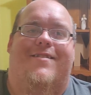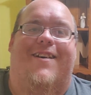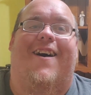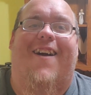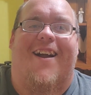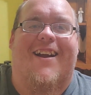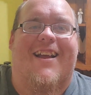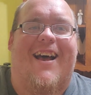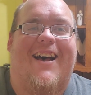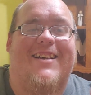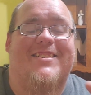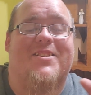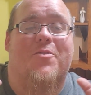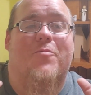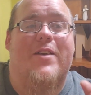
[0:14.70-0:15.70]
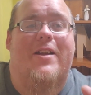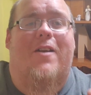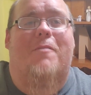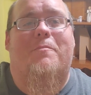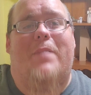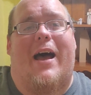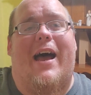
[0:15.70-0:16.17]
Alright guys, so we
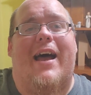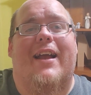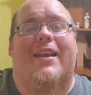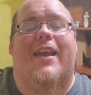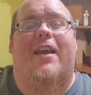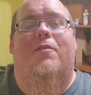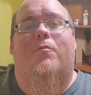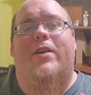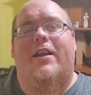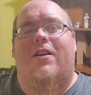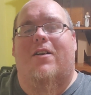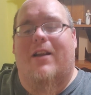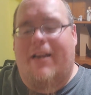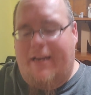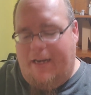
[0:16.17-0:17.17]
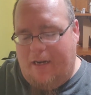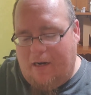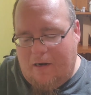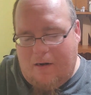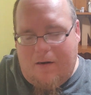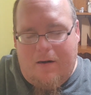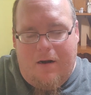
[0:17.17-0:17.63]
are back and we are
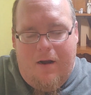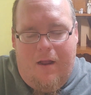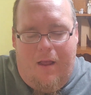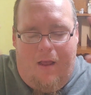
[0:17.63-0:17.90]
here.